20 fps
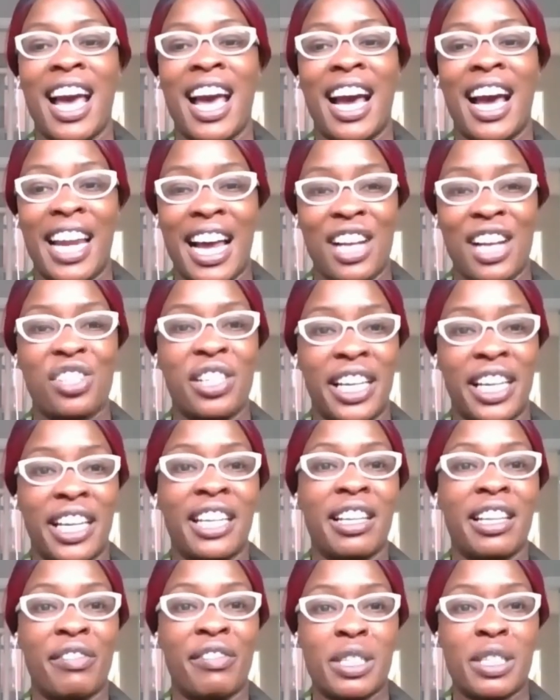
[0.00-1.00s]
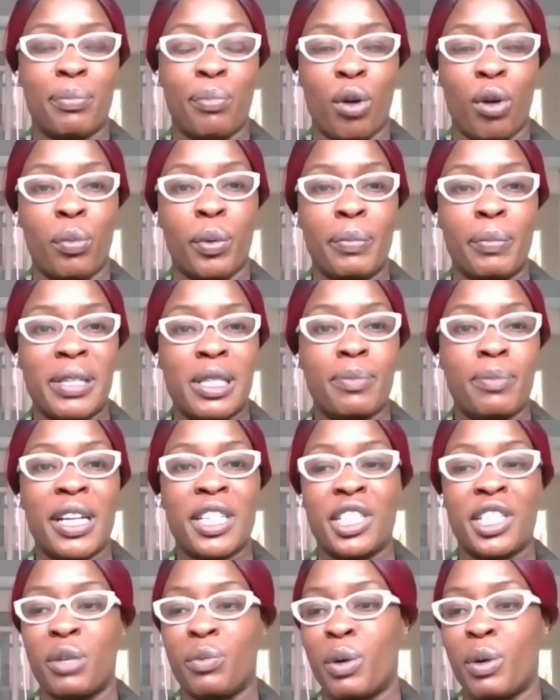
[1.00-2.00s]
and actually here there is a problem,
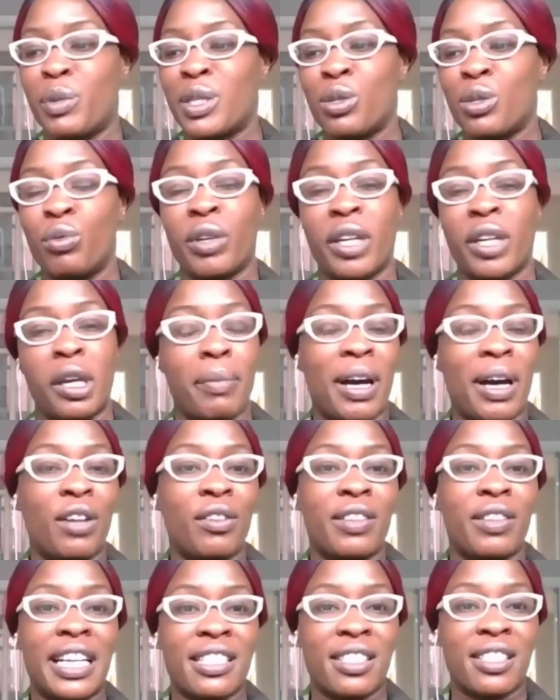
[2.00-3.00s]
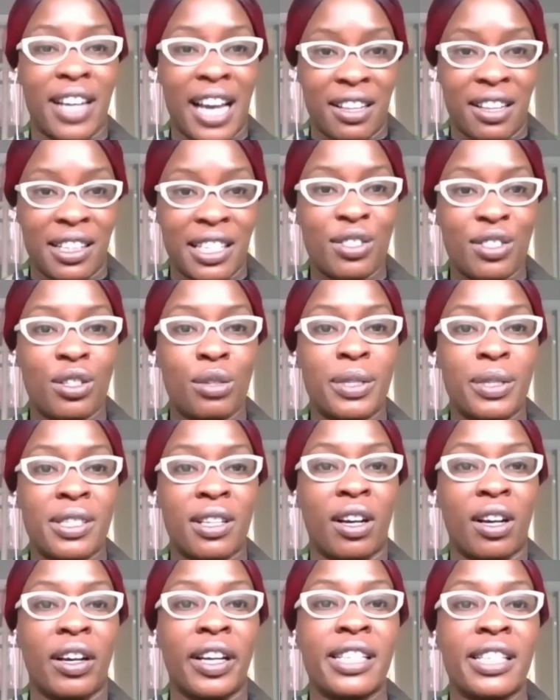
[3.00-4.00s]
especially when we're talking about things like athlete
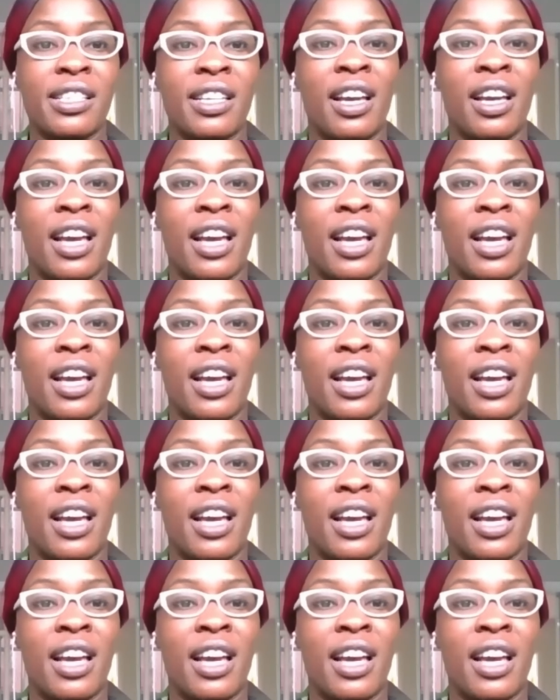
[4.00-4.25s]
suicide